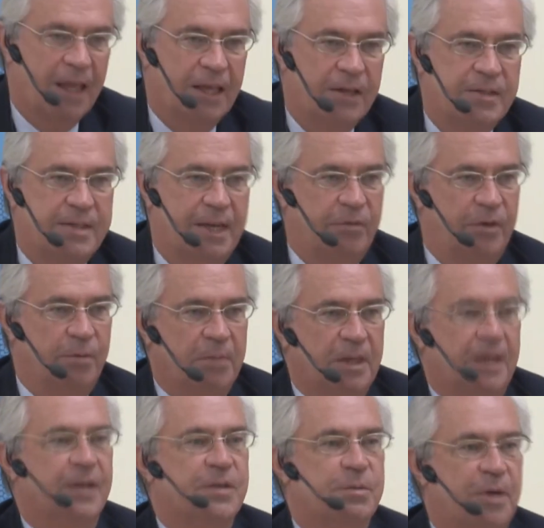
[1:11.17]

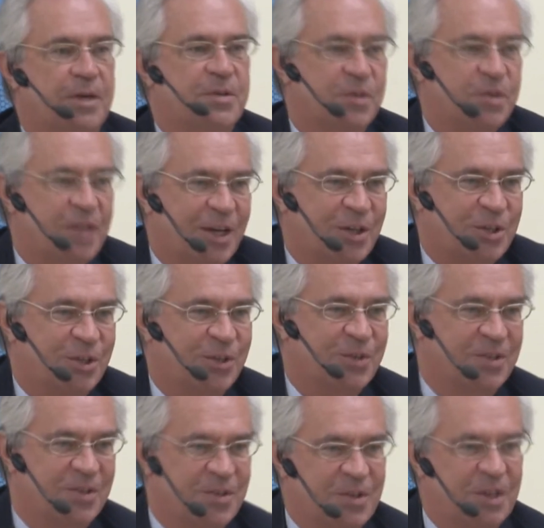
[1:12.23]
7-minute
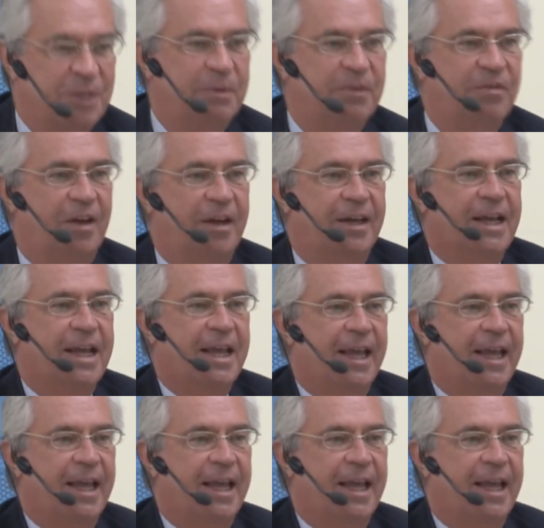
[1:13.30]
presentations. This is going to be fun.